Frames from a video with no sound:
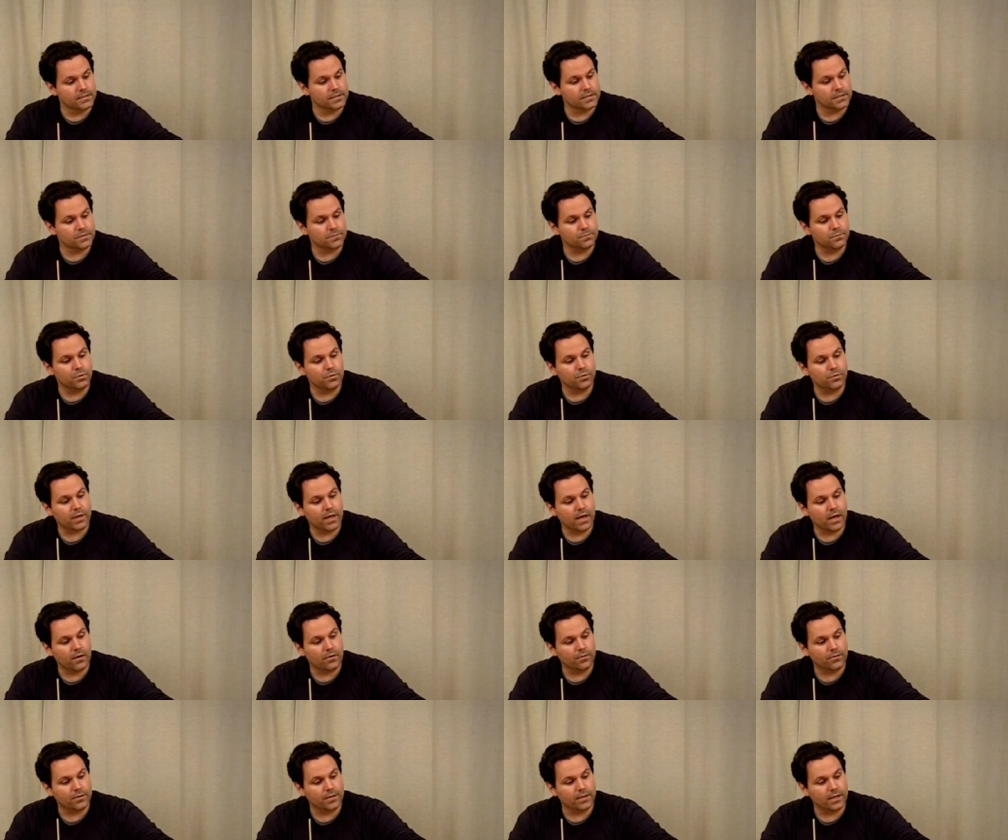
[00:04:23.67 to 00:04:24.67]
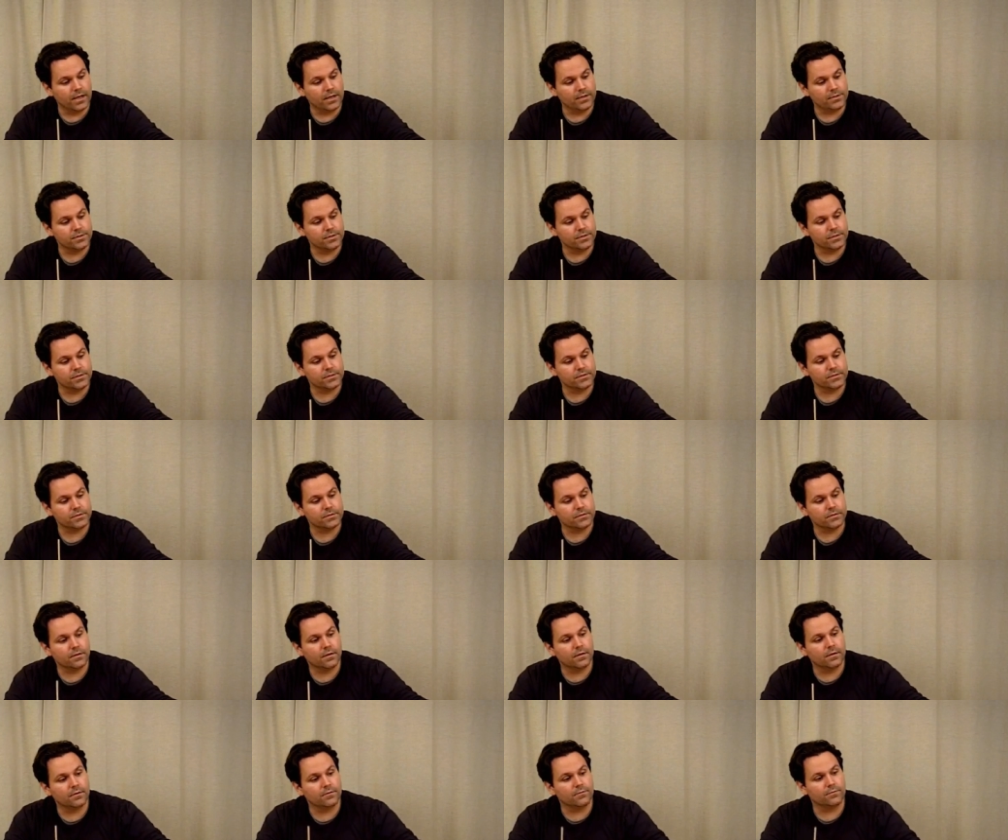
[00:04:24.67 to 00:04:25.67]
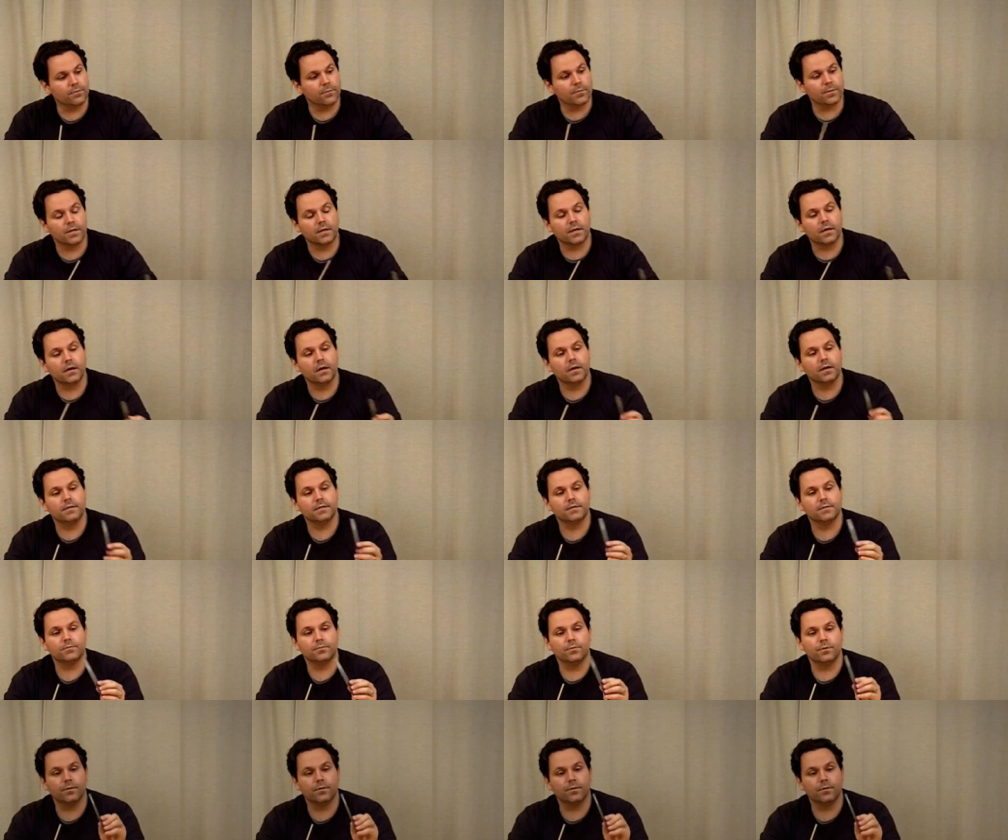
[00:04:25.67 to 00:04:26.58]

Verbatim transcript: smooth out the edges uh, from the cut